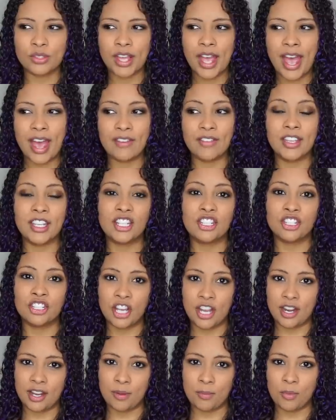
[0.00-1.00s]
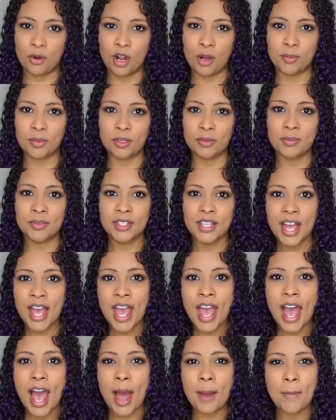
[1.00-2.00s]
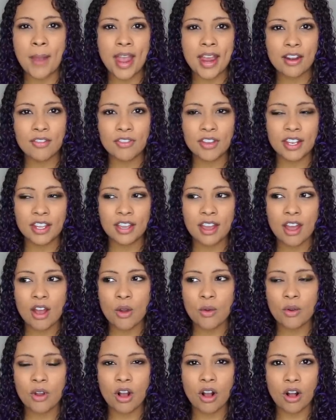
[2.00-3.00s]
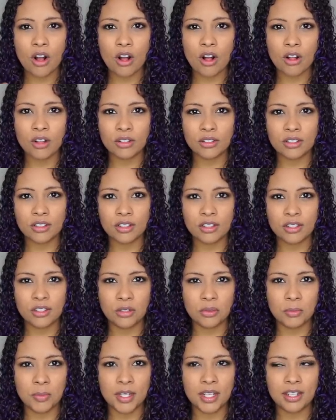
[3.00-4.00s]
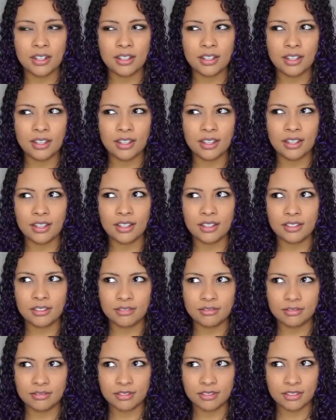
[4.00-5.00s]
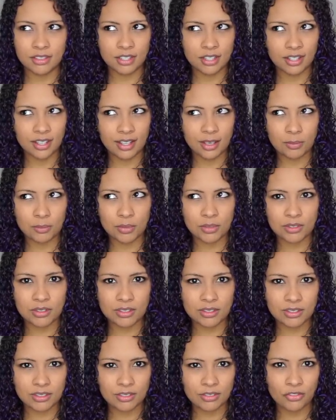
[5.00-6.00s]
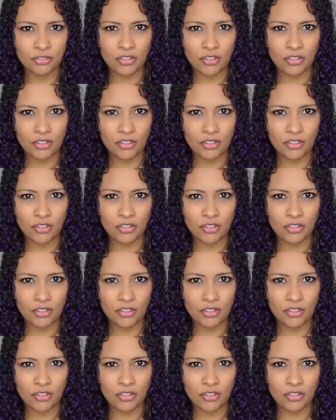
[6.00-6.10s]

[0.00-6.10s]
having shedding problems. I made a video called Humidity Tips.